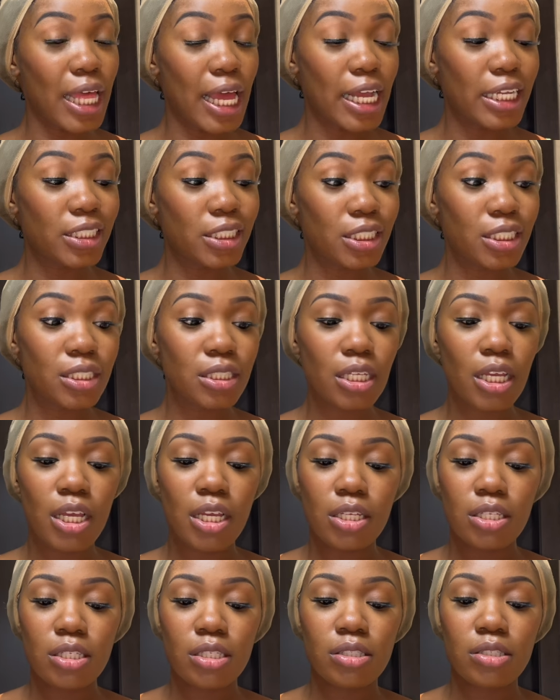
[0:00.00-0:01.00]
Lashes.
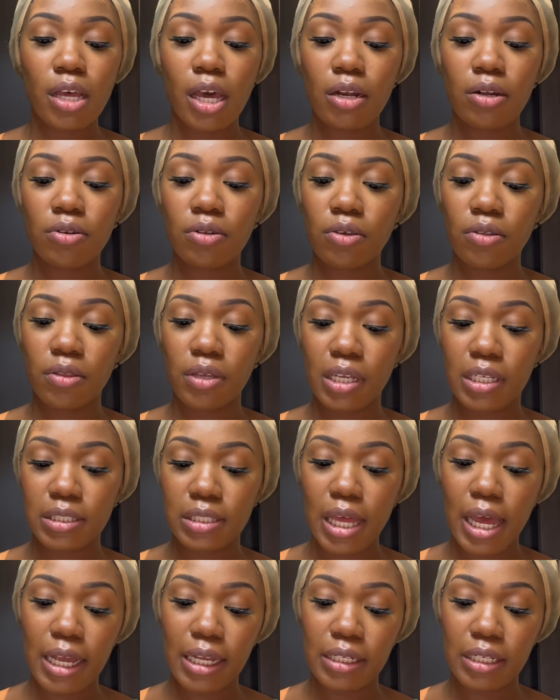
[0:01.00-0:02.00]
So I don't know the
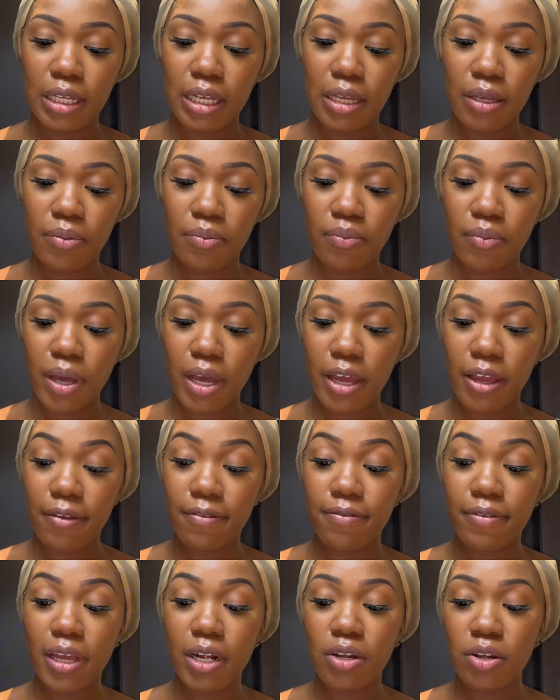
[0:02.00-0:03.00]
exact name. My
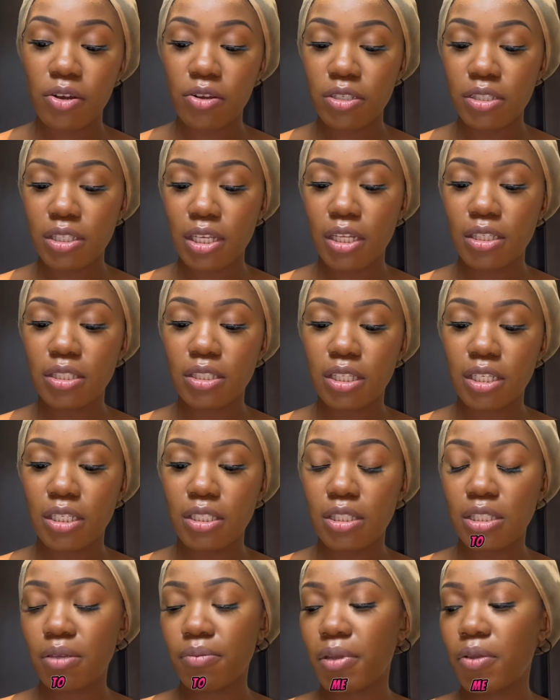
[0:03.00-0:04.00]
vendor sends
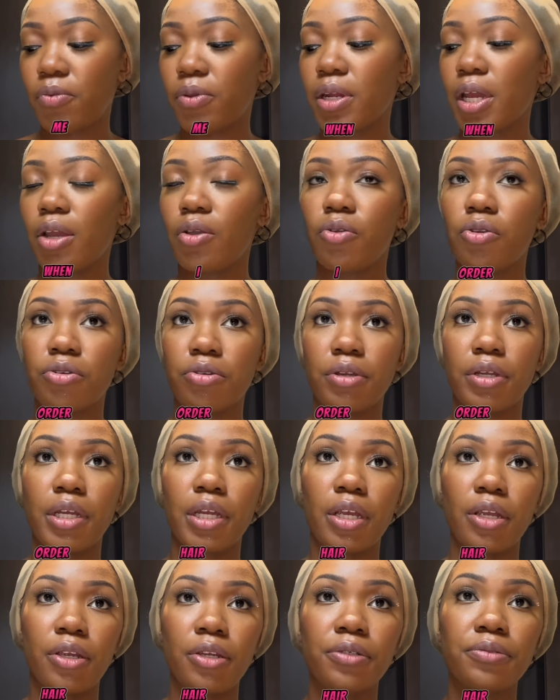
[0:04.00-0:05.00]
these to me when I order
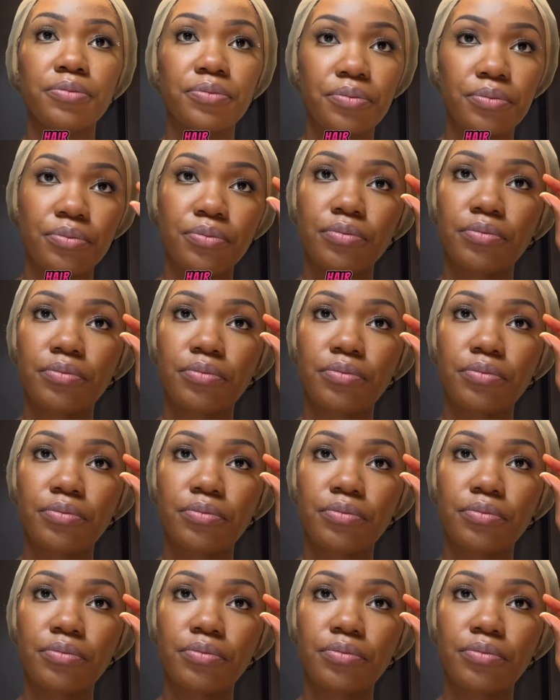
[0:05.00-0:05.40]
hair.